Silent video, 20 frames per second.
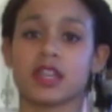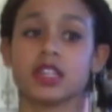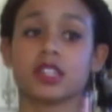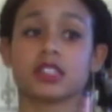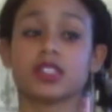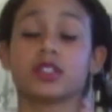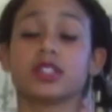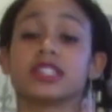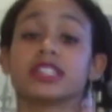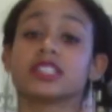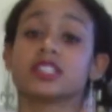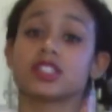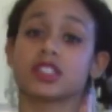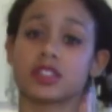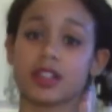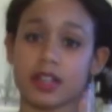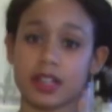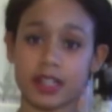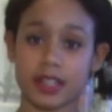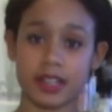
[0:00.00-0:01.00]
So to get
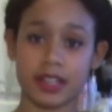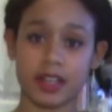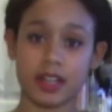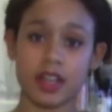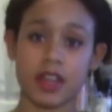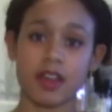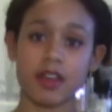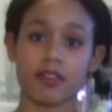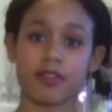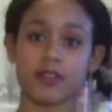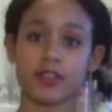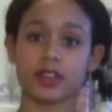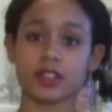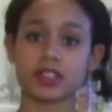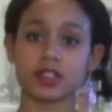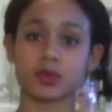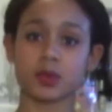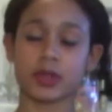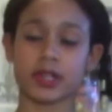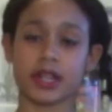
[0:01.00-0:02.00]
started,
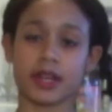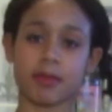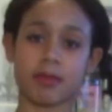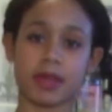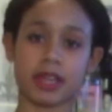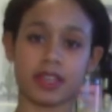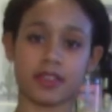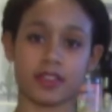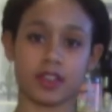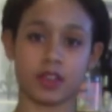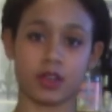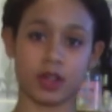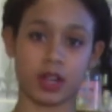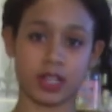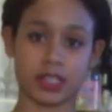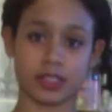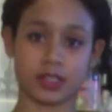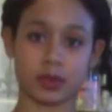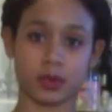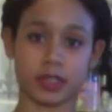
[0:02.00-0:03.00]
first we're going to make the
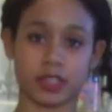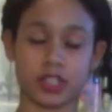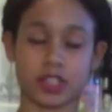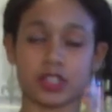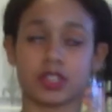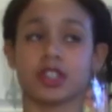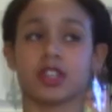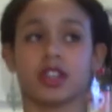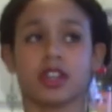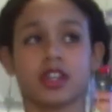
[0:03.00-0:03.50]
crust, which